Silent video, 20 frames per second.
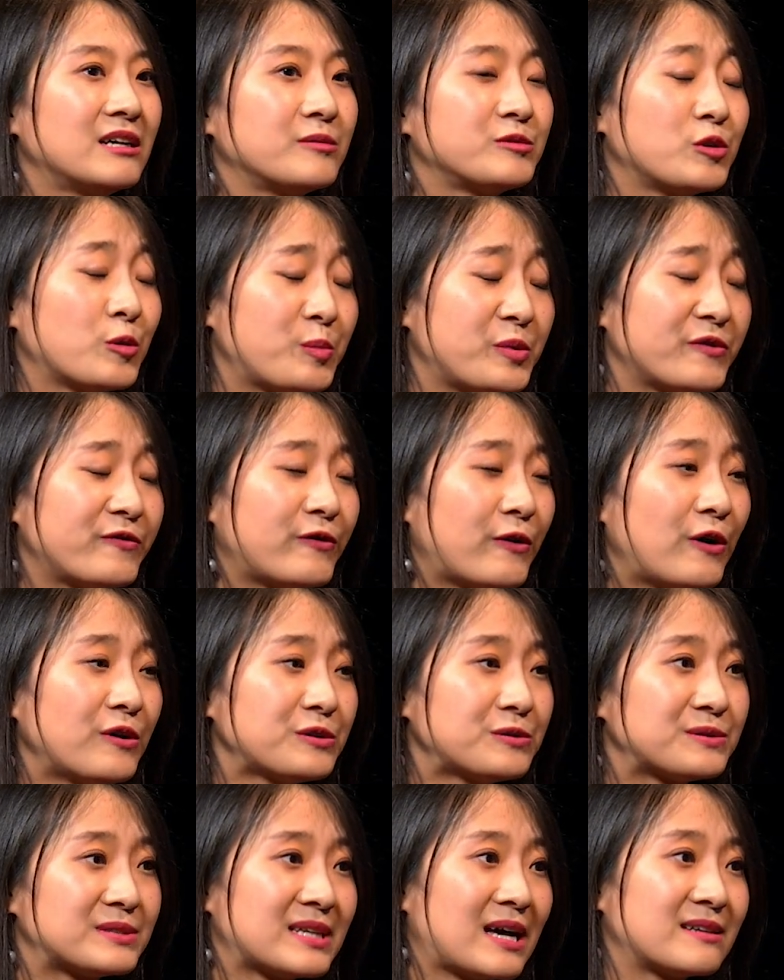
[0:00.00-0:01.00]
So before
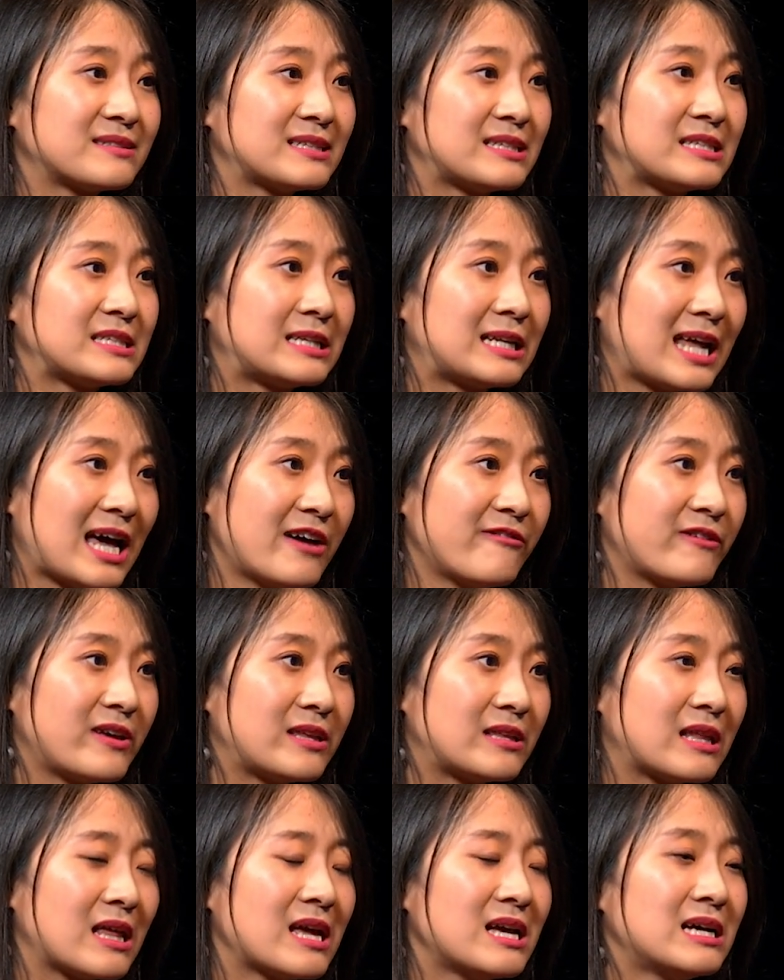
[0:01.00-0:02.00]

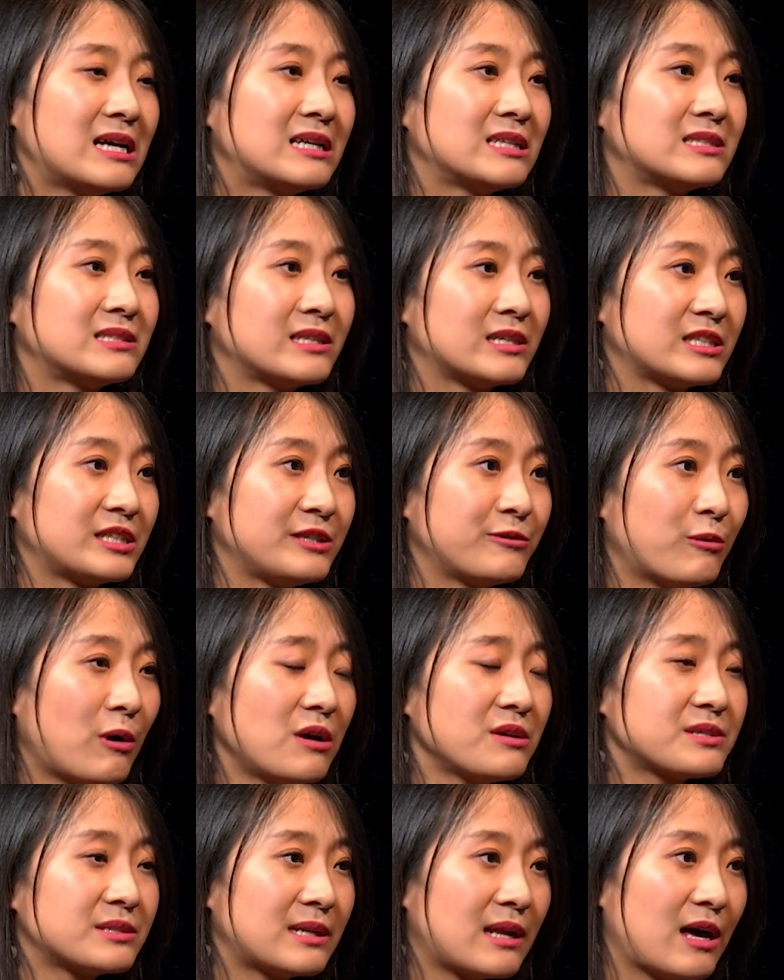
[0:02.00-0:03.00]
2011, the
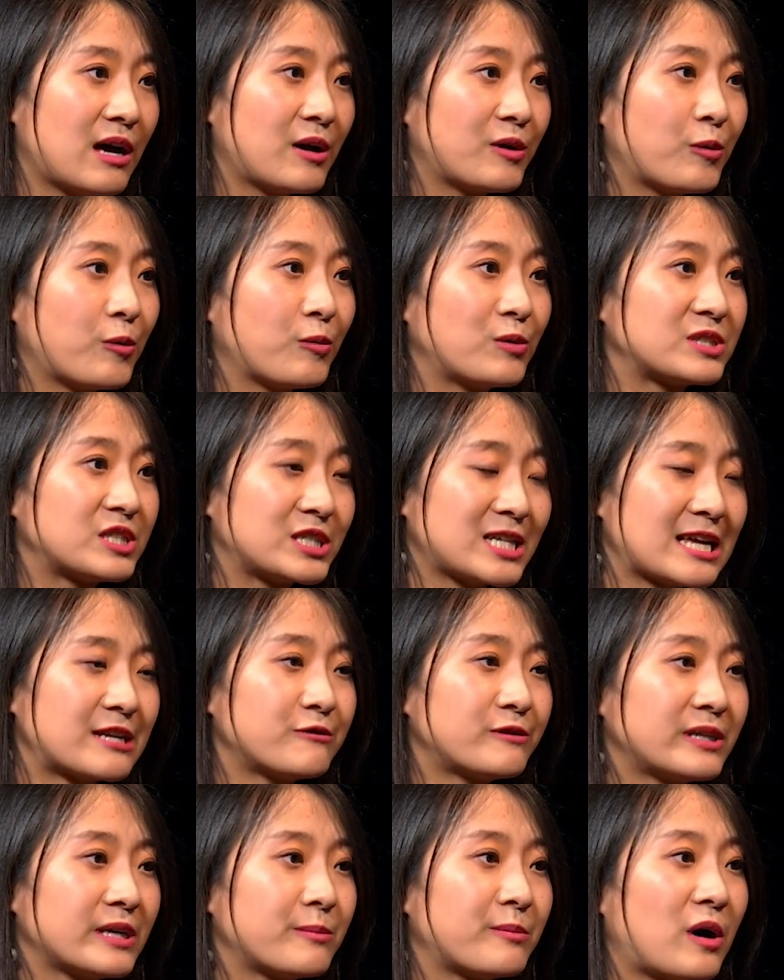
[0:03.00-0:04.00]
divorce law was
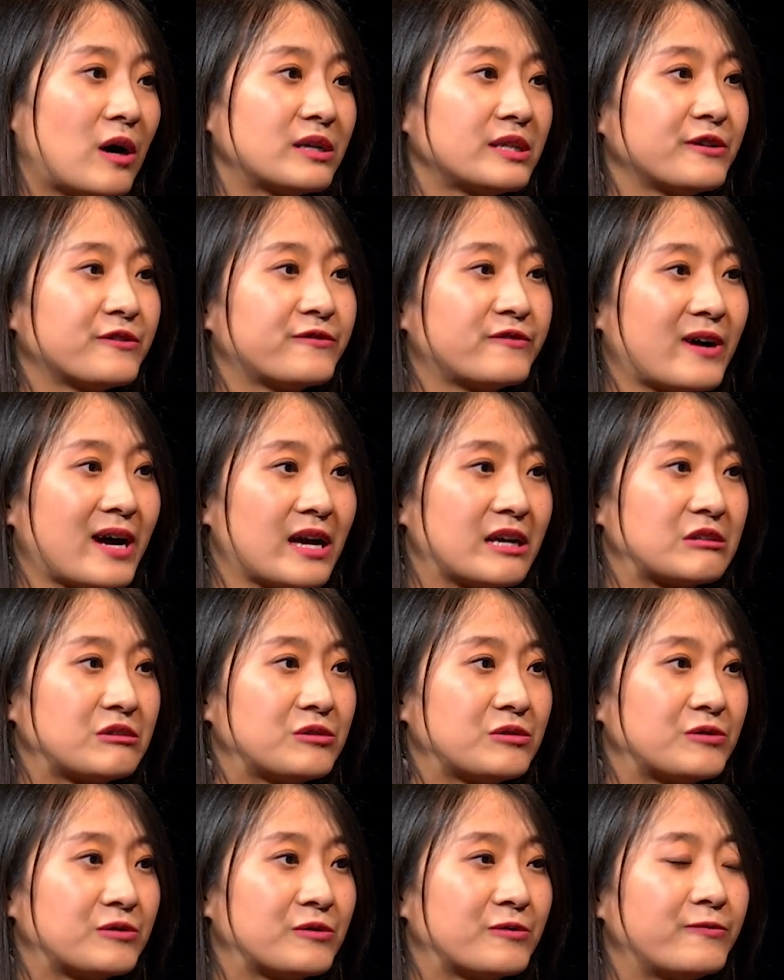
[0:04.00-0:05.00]
generally modified
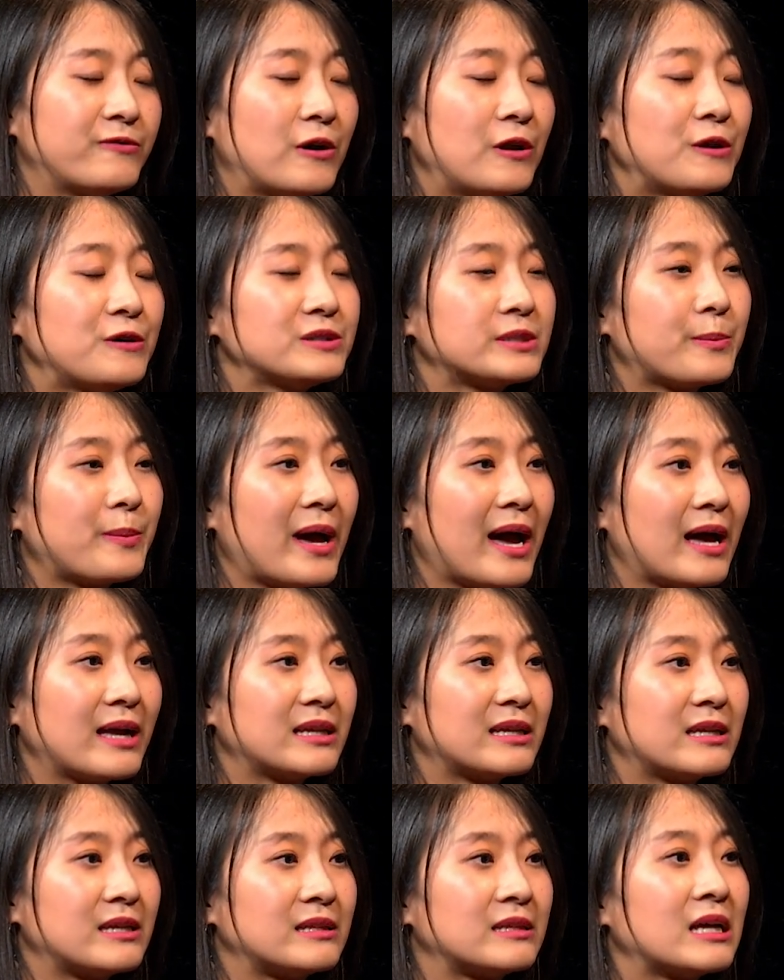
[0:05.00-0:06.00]
to follow the
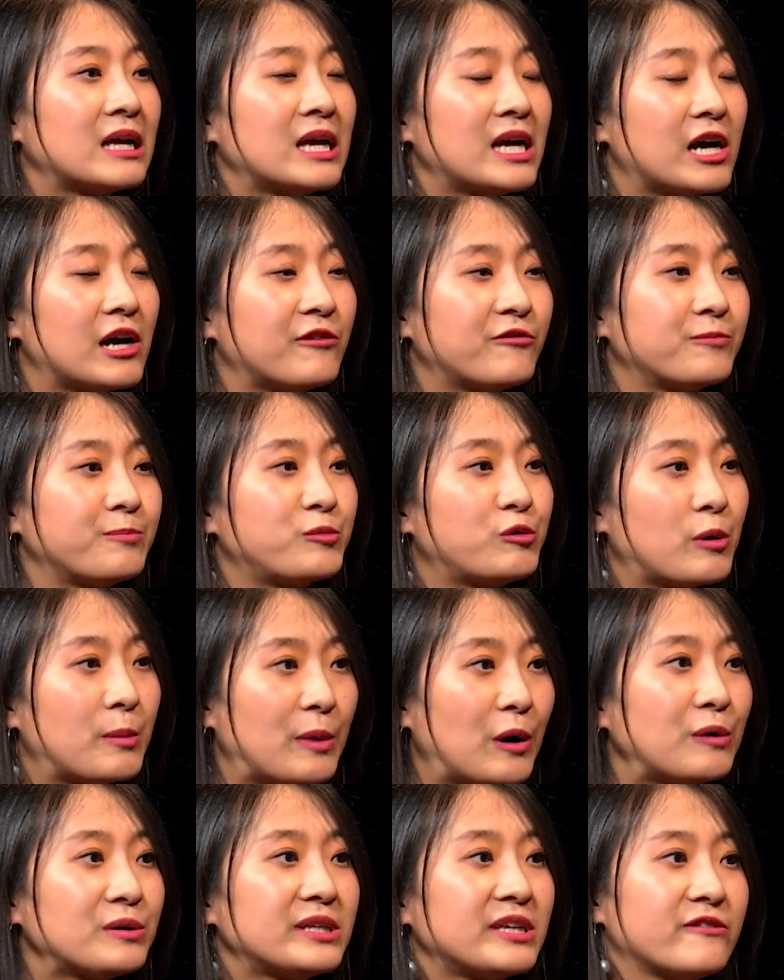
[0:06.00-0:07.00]
pattern of
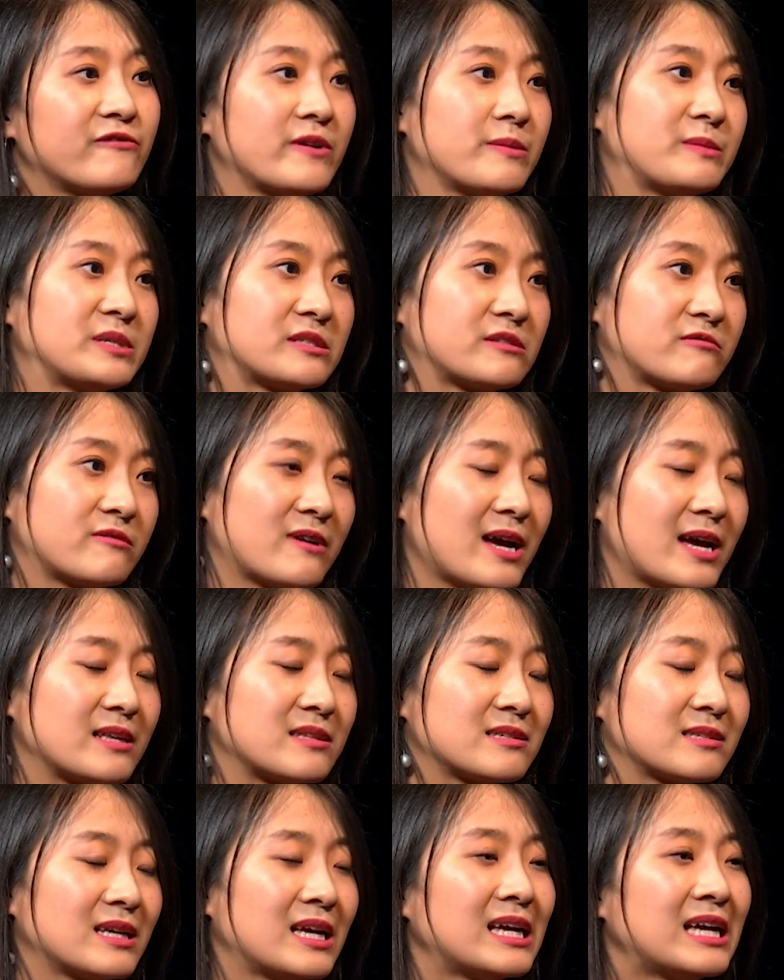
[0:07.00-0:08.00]
promoting women's
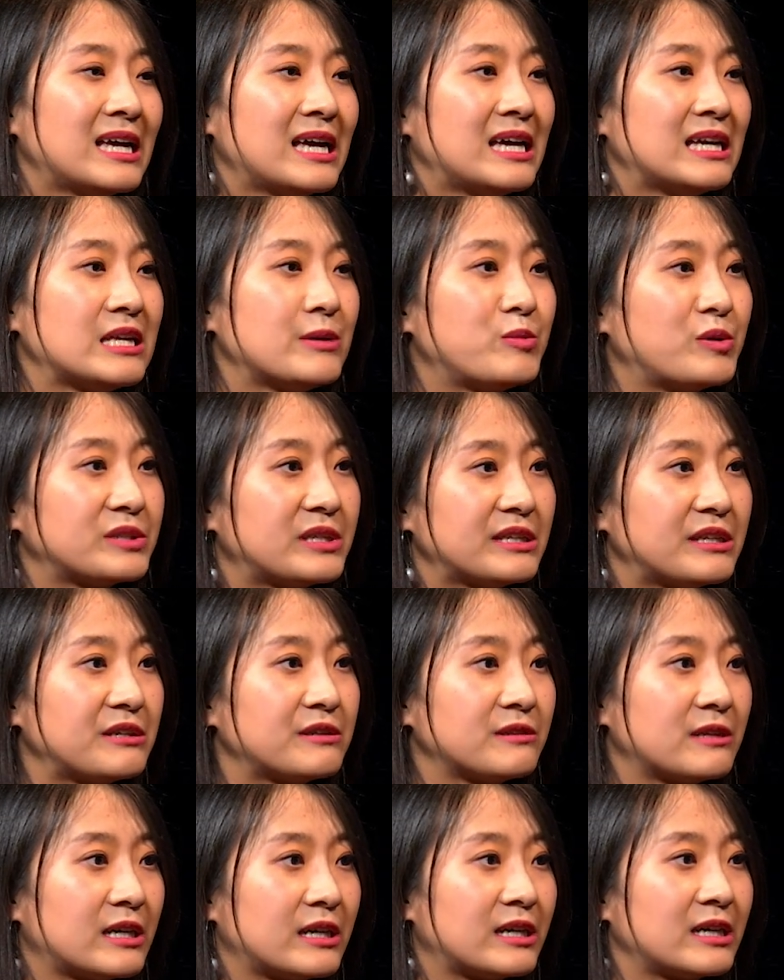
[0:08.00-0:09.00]
rights. In
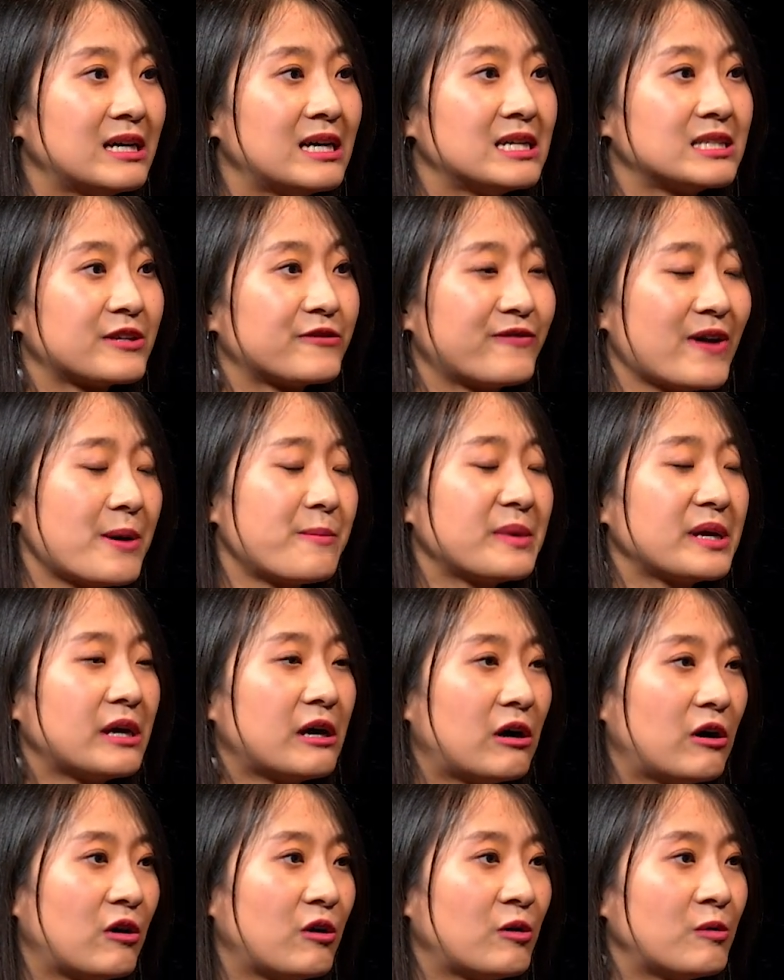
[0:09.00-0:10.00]
particular, the family
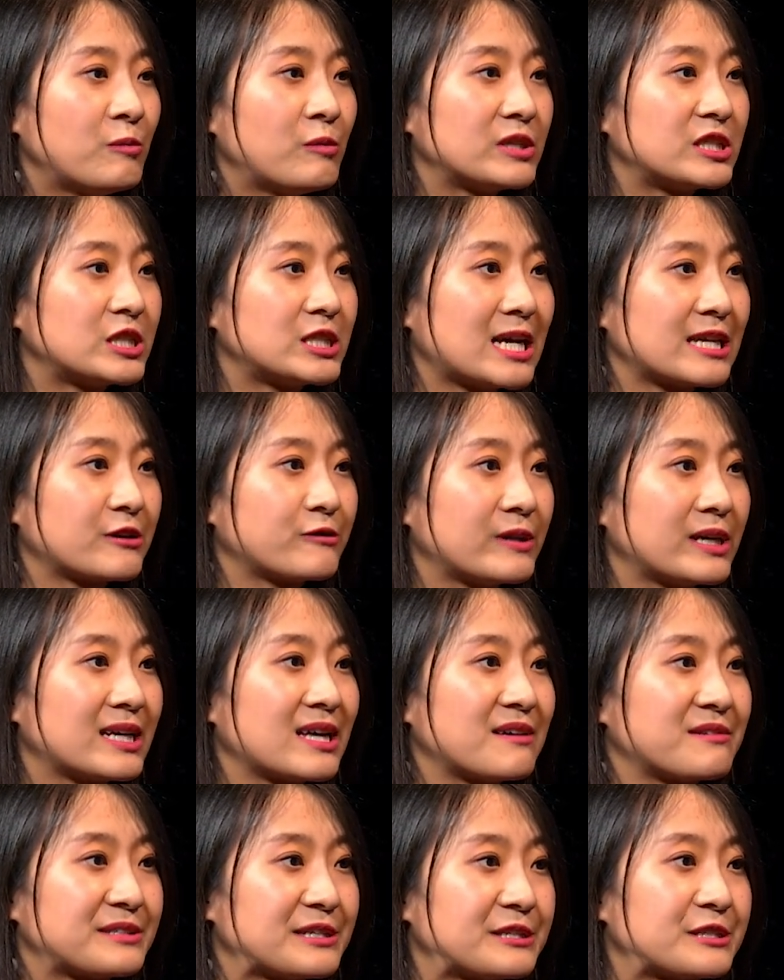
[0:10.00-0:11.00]
home was generally
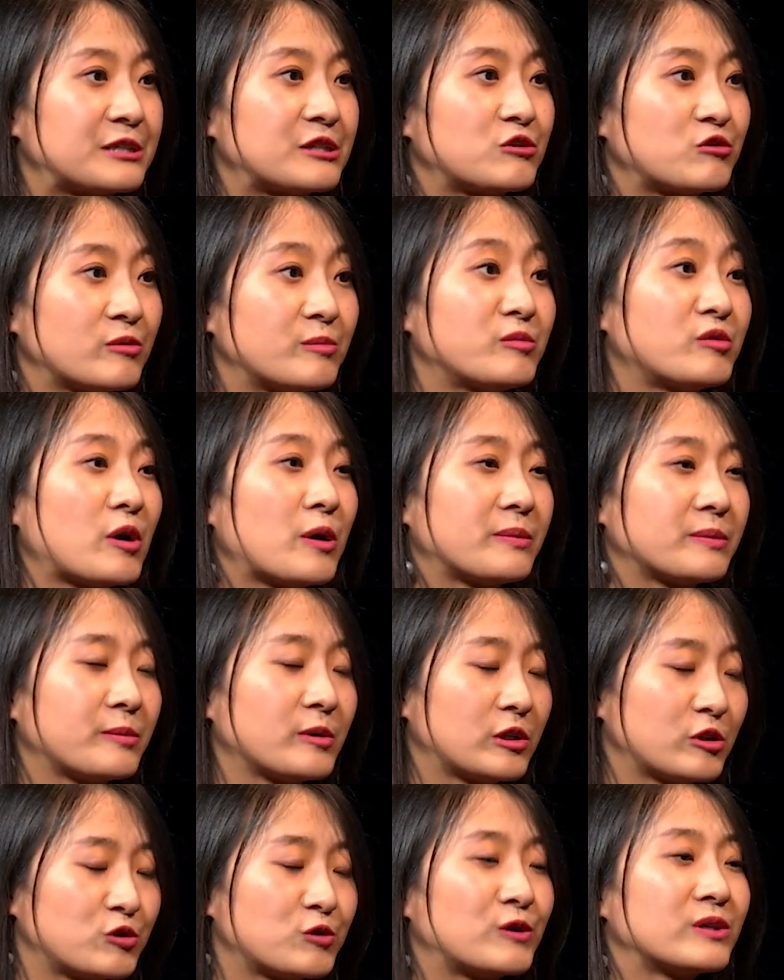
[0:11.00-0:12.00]
considered
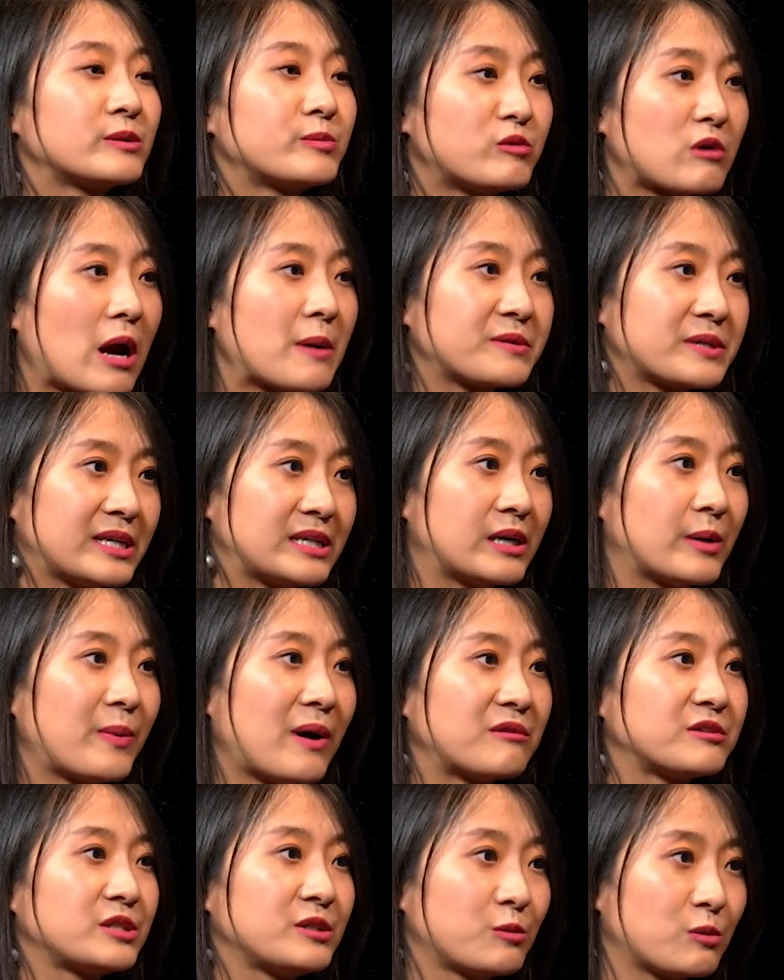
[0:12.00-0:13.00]
joint property
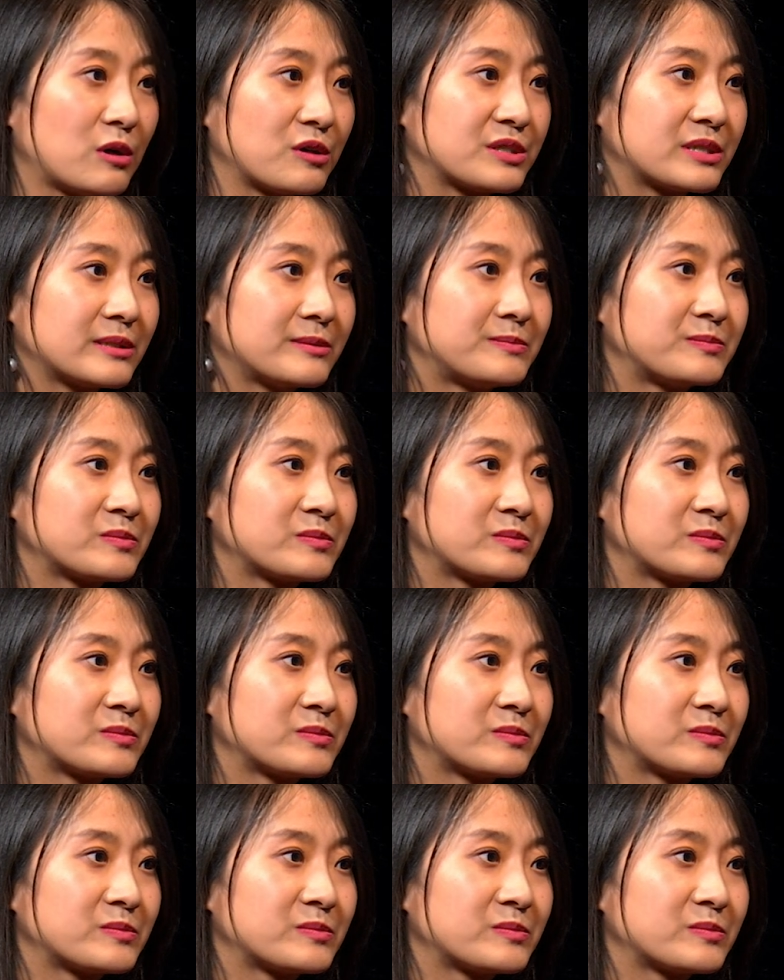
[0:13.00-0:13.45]
upon divorce.